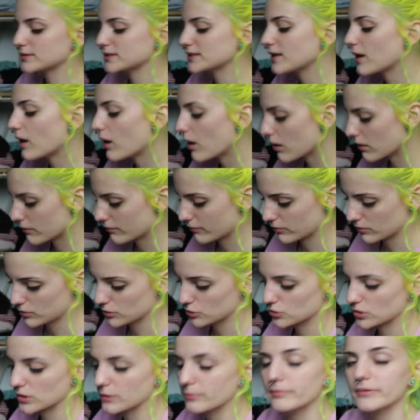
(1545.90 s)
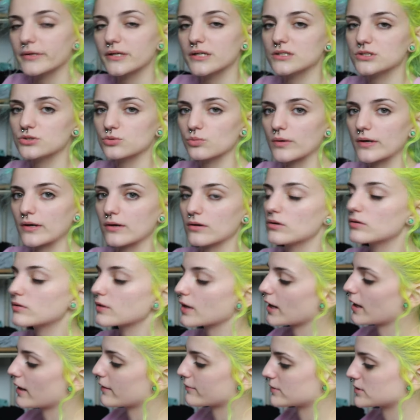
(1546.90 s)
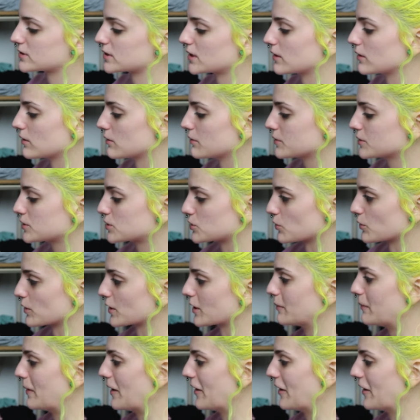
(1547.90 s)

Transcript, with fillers: was an awful trip as well. I'll have to tell you a story